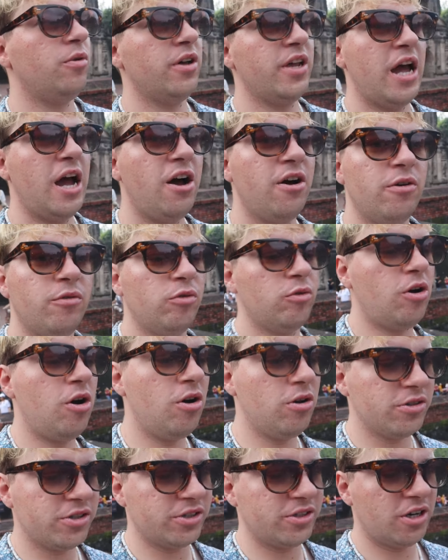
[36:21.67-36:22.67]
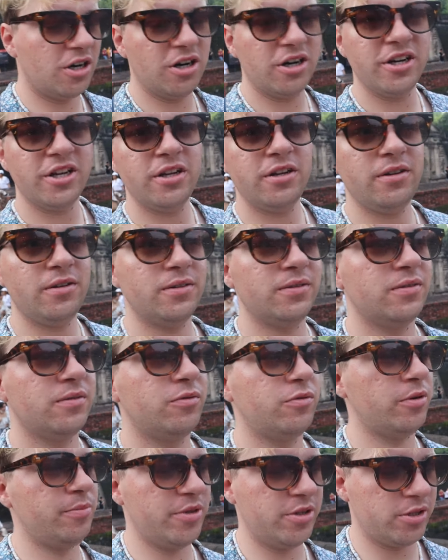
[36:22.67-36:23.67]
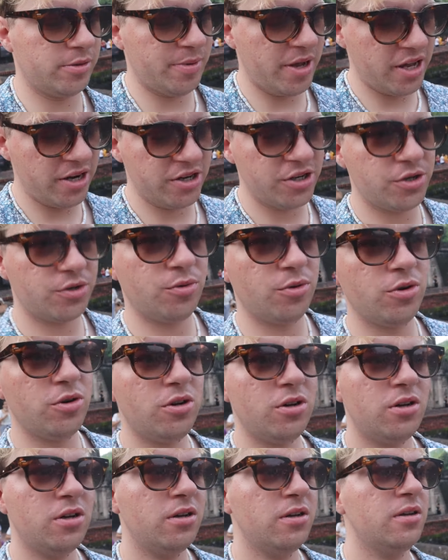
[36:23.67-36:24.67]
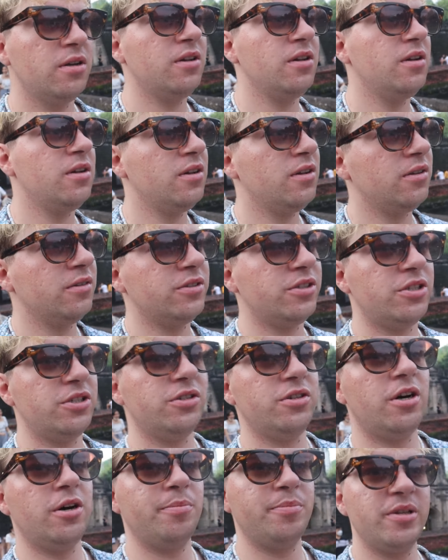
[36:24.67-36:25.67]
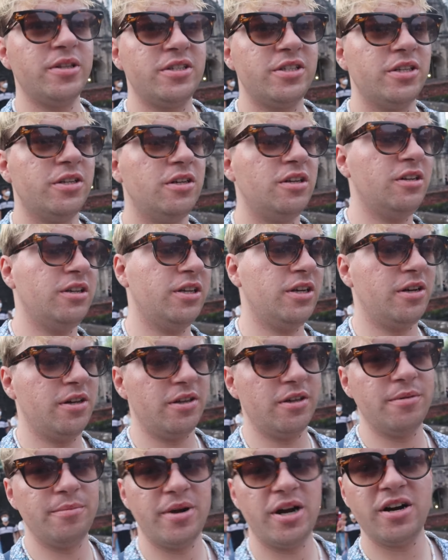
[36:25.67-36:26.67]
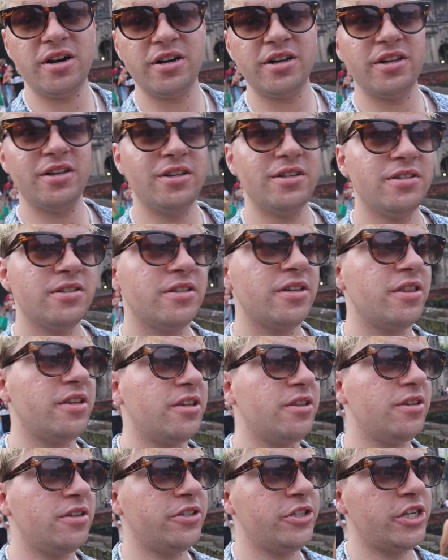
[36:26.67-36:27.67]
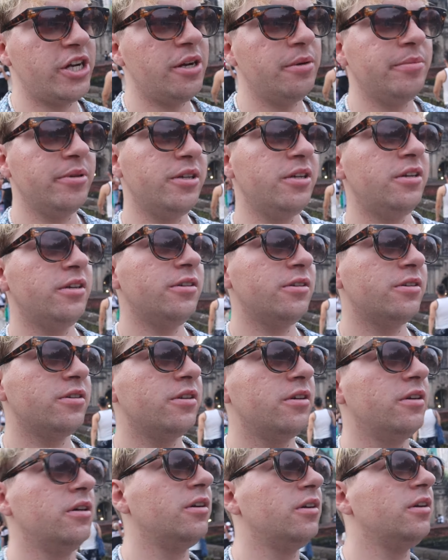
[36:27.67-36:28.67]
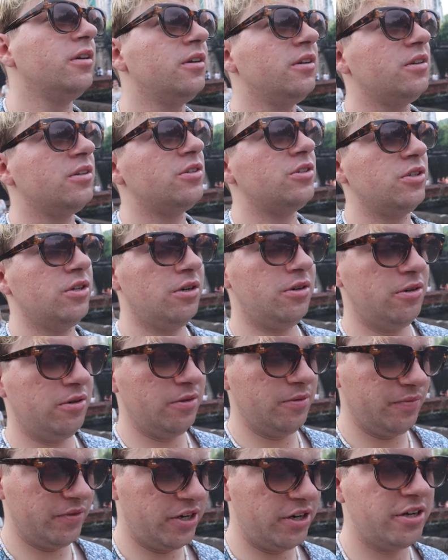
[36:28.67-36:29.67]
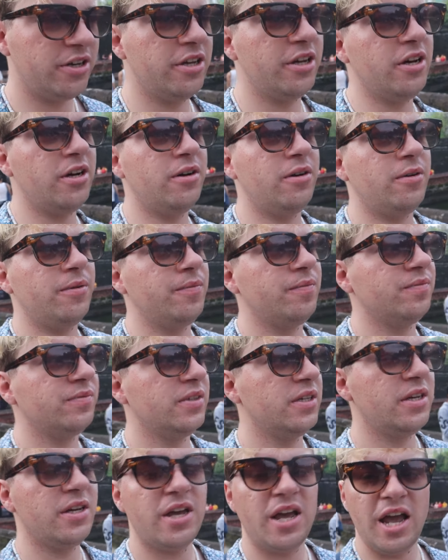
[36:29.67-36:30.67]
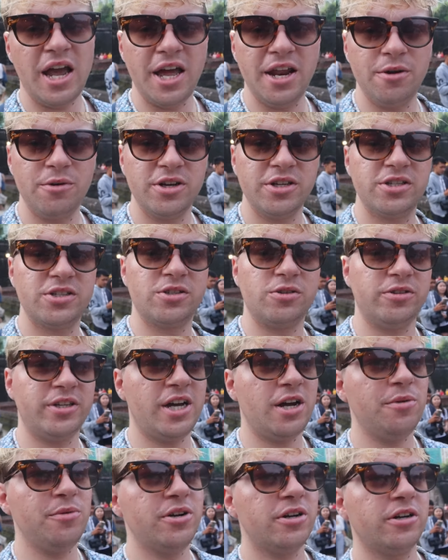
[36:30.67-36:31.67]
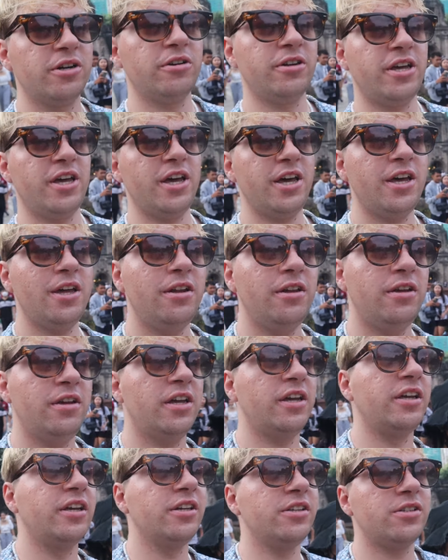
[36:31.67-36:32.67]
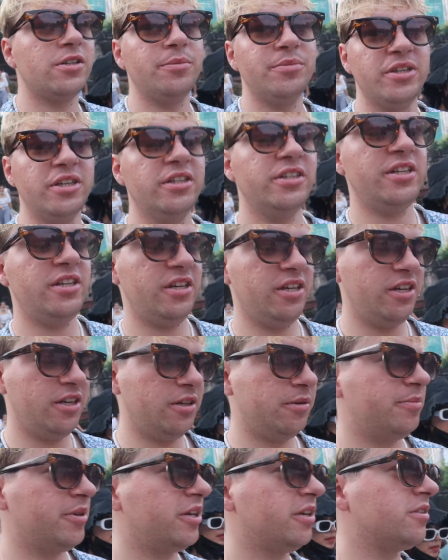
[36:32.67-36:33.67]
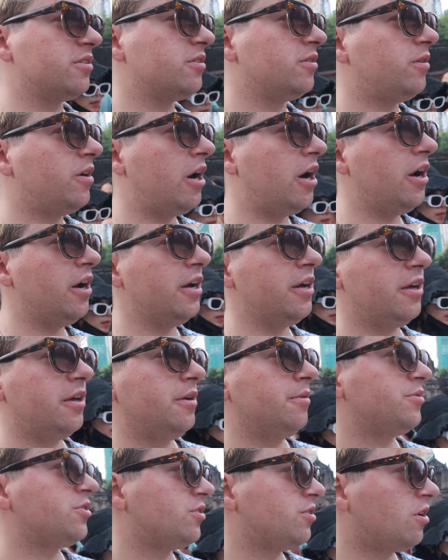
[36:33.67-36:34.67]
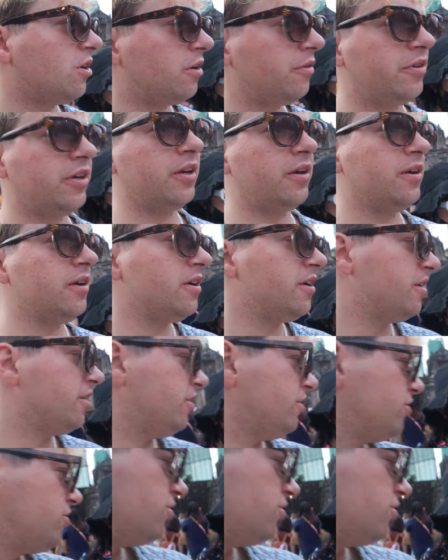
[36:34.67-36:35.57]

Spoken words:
how it all started from the Spanish rule to up until Americans and then the Japanese. So there you go. Anyways, so now we are gonna head and get something to eat because I am starving. You're